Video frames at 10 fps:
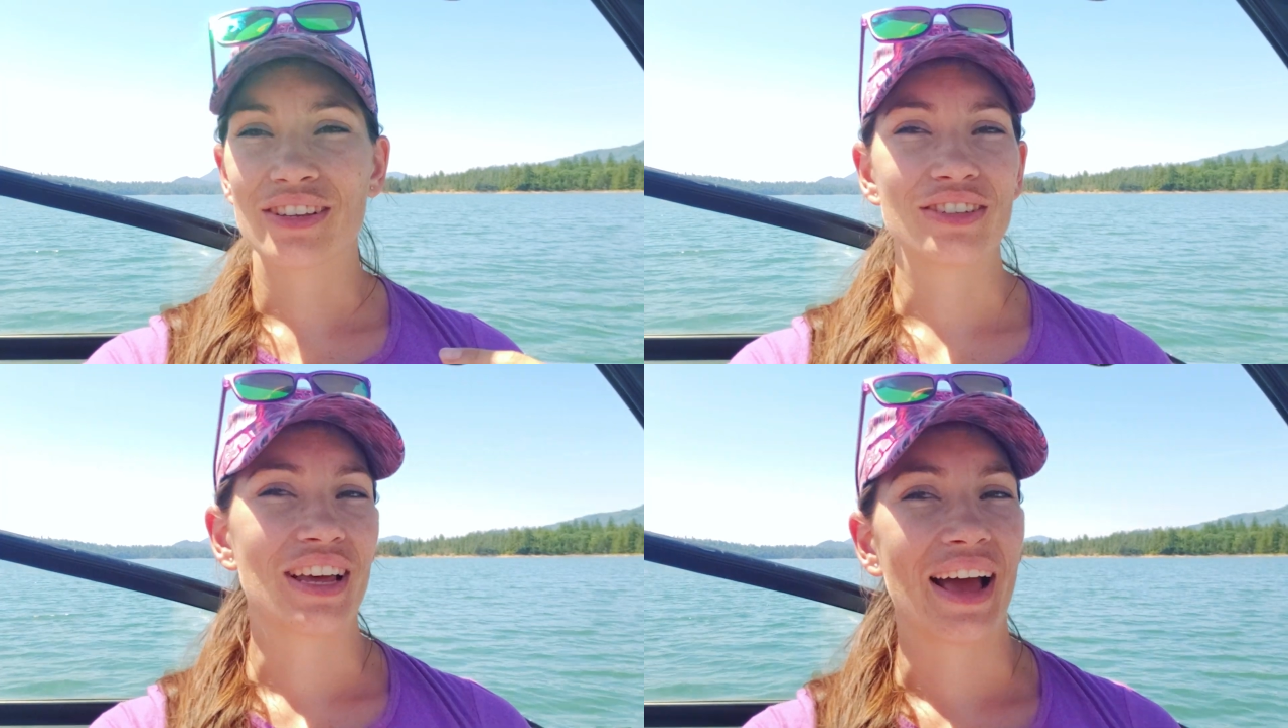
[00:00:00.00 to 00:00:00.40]

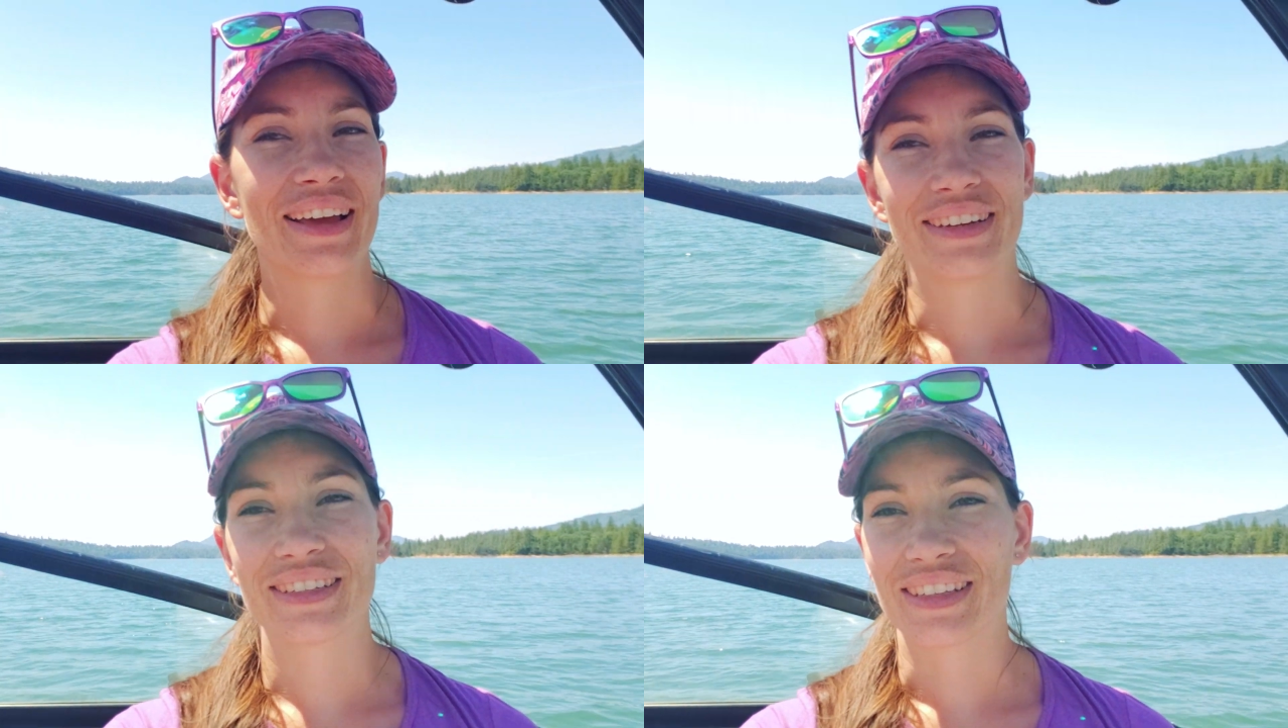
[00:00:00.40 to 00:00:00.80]
all tie
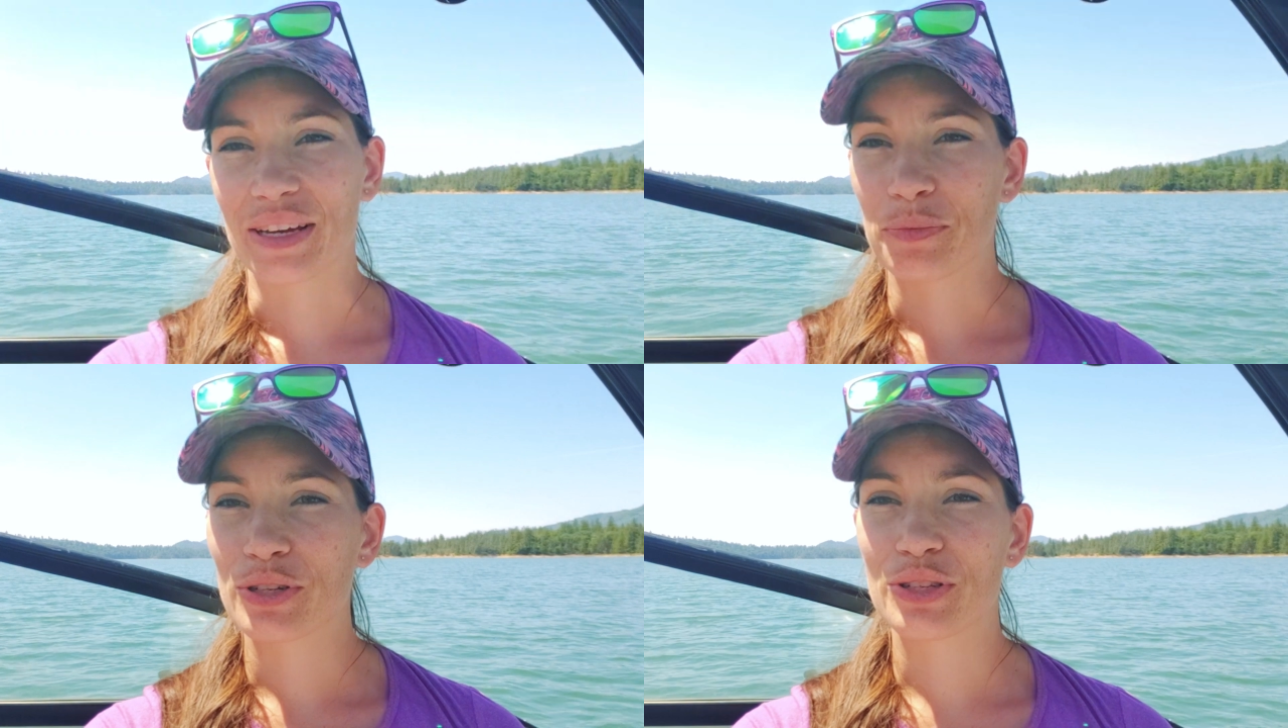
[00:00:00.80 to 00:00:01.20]
into
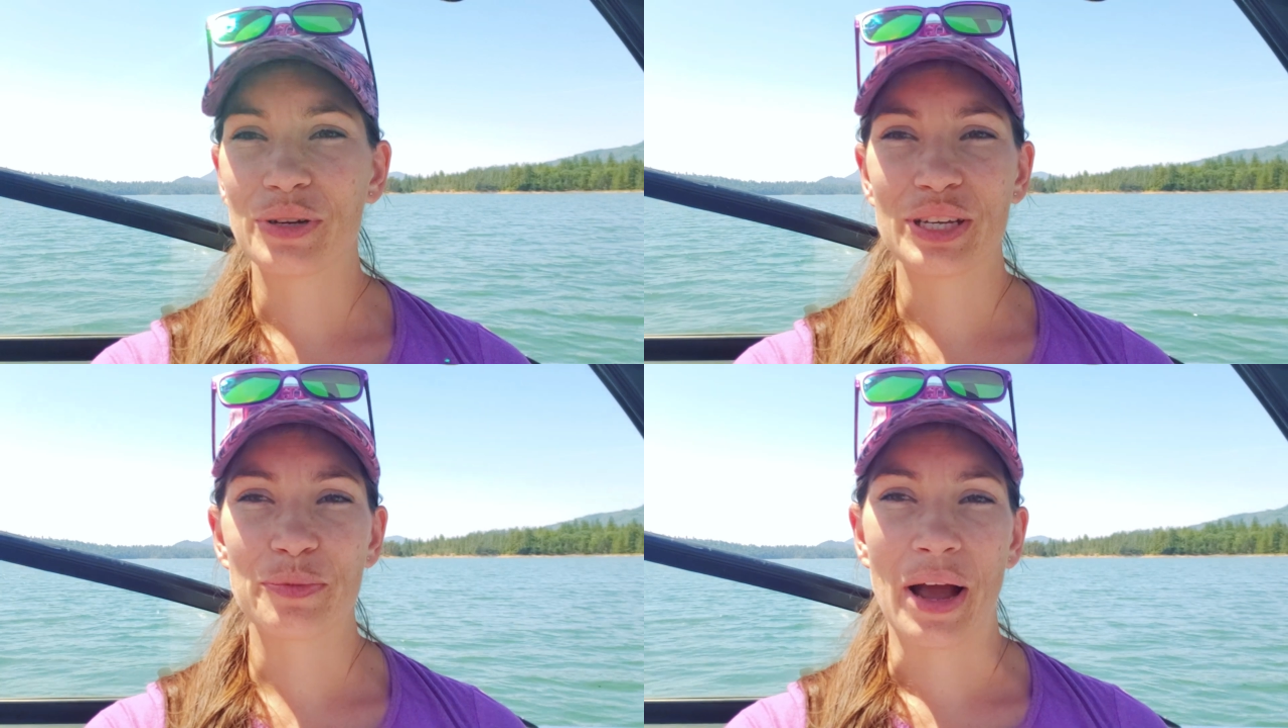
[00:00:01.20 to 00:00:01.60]

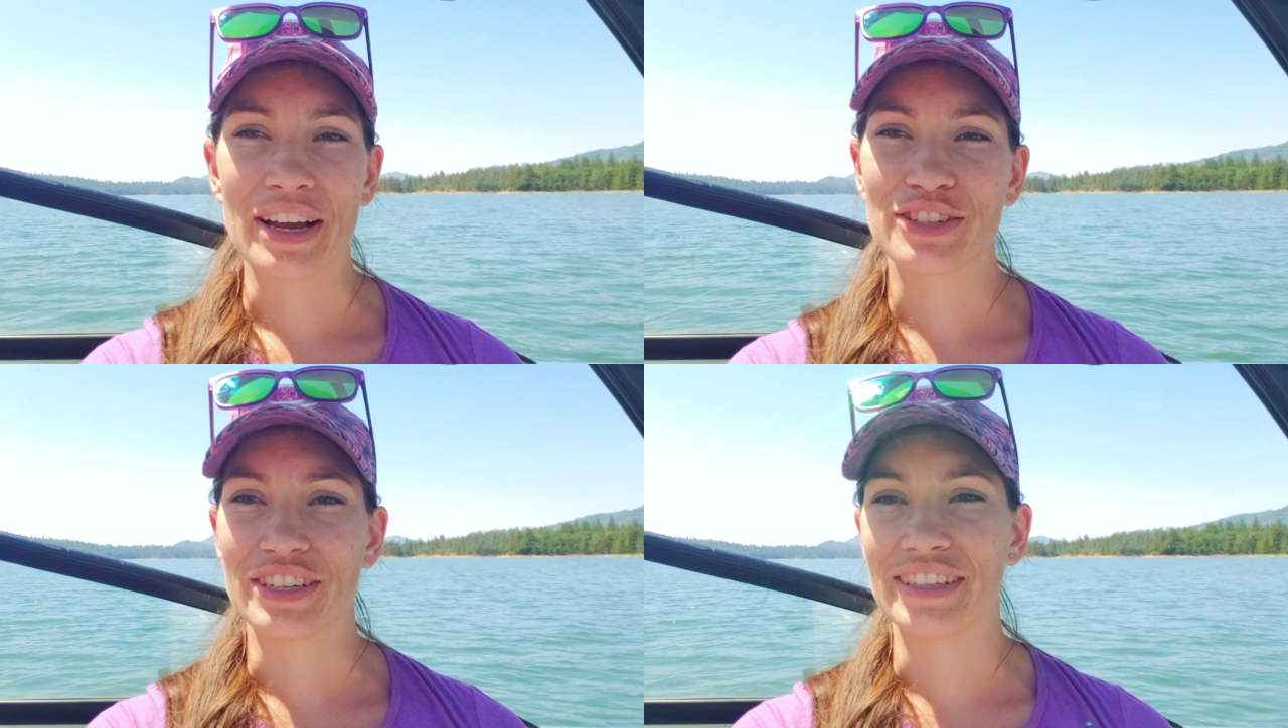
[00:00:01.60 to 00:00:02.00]
pursuing your
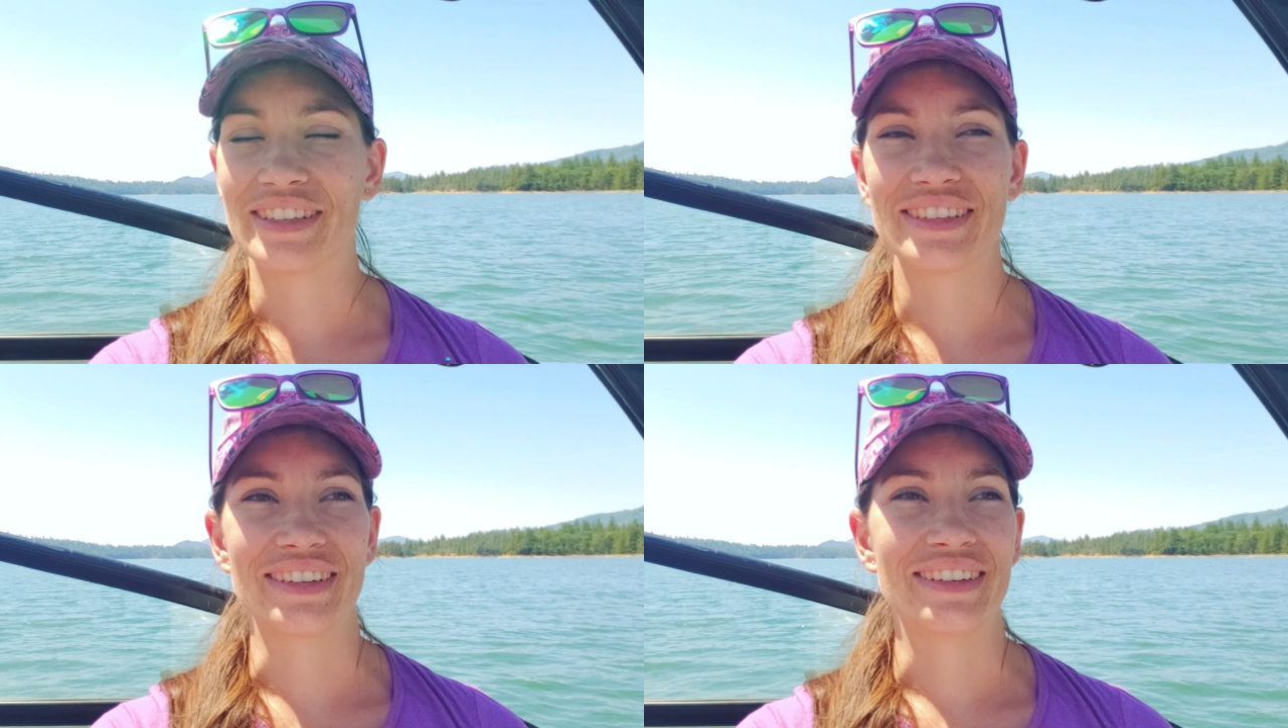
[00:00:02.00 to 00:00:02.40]

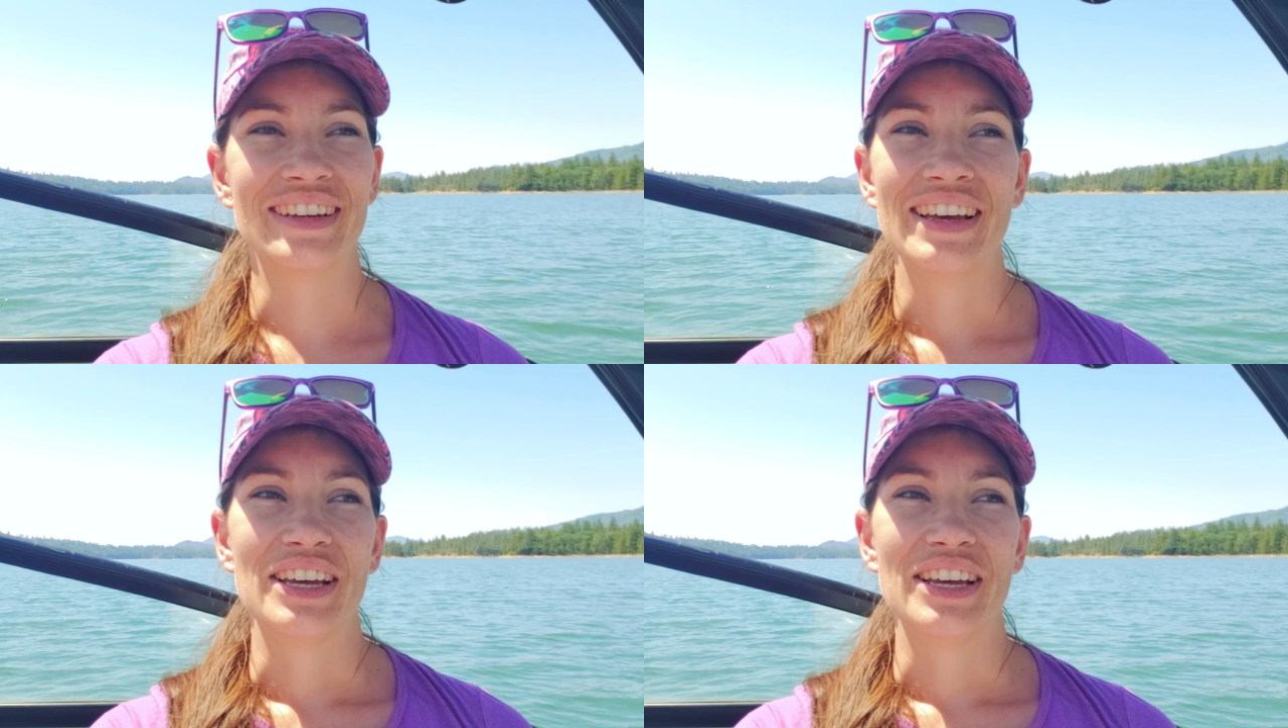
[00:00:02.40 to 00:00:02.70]
passions and